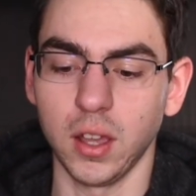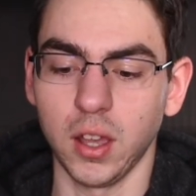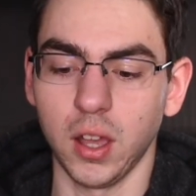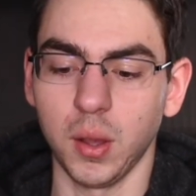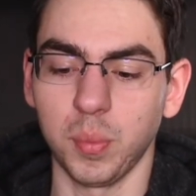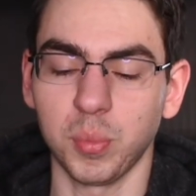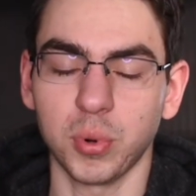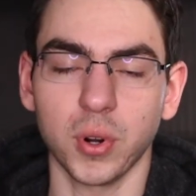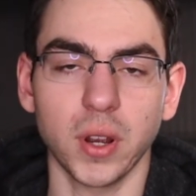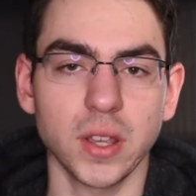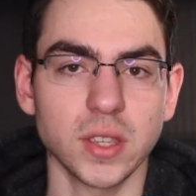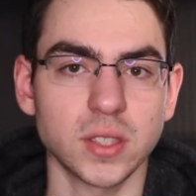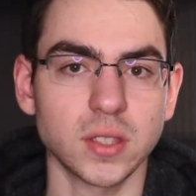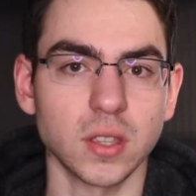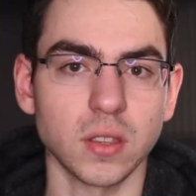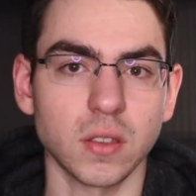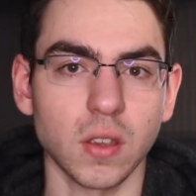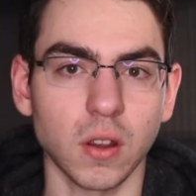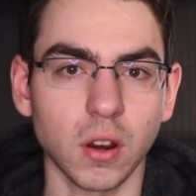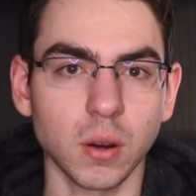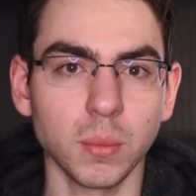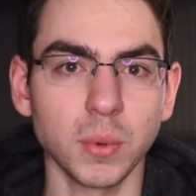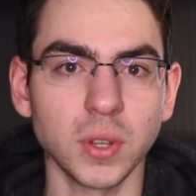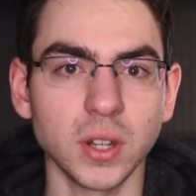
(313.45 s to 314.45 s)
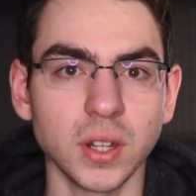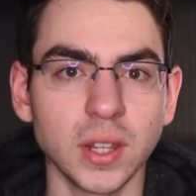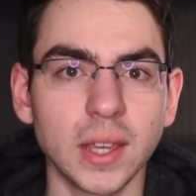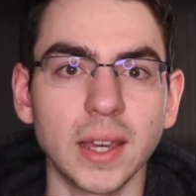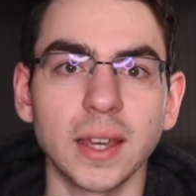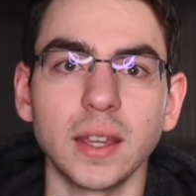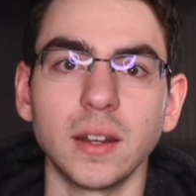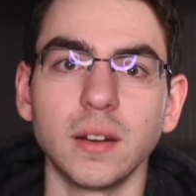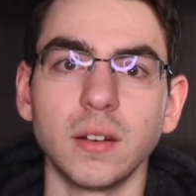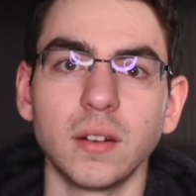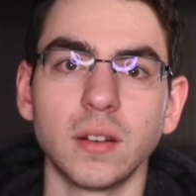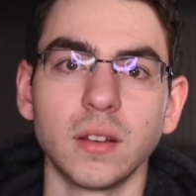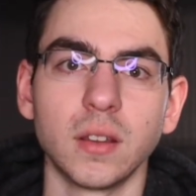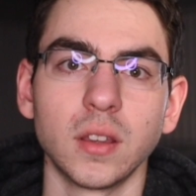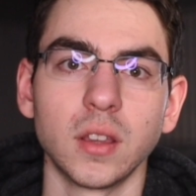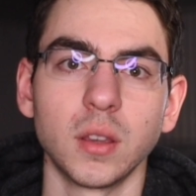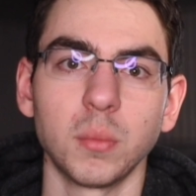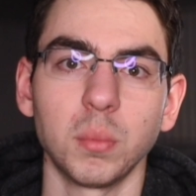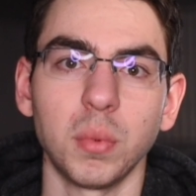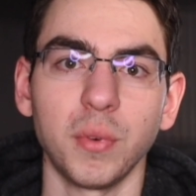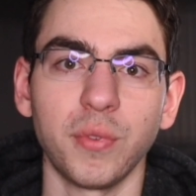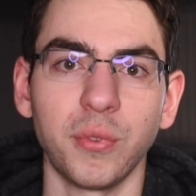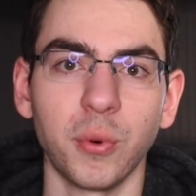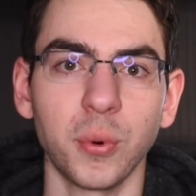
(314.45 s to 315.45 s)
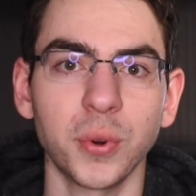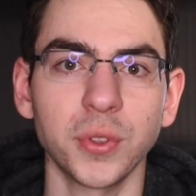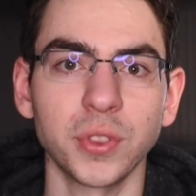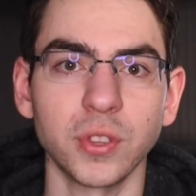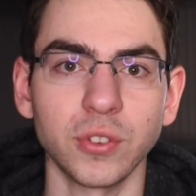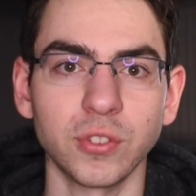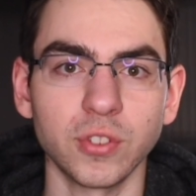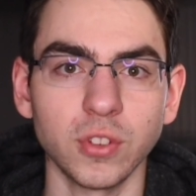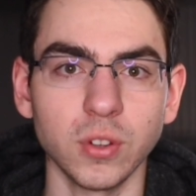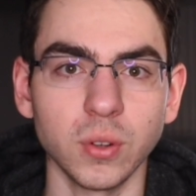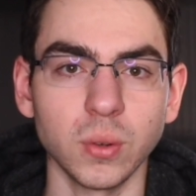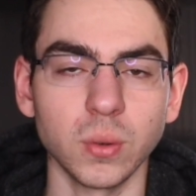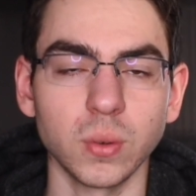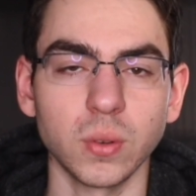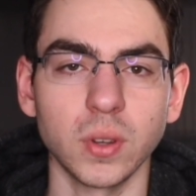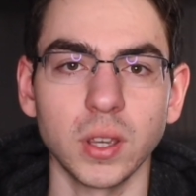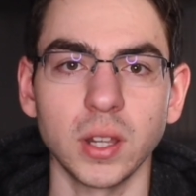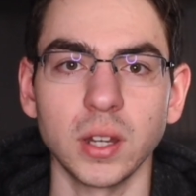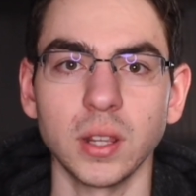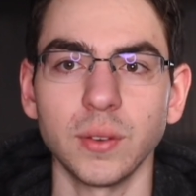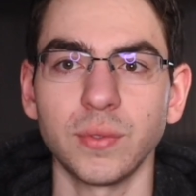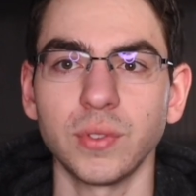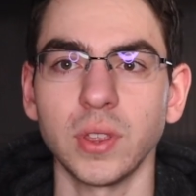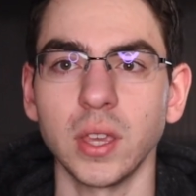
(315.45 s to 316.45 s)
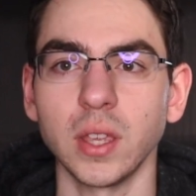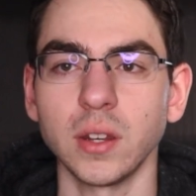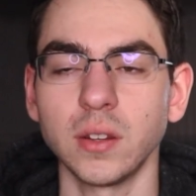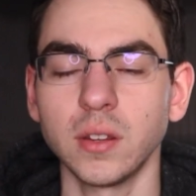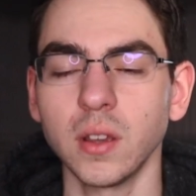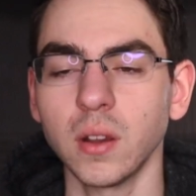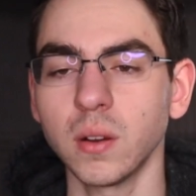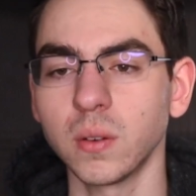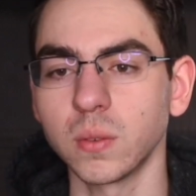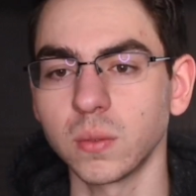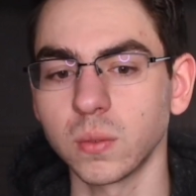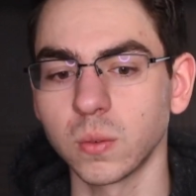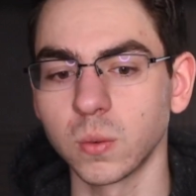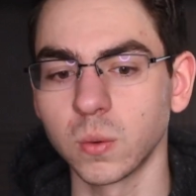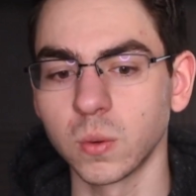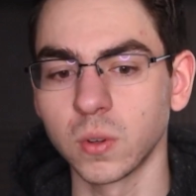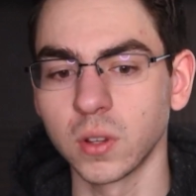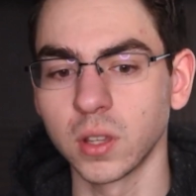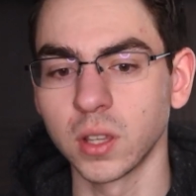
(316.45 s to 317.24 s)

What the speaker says: a price determined yet before the shoot. And if they don't,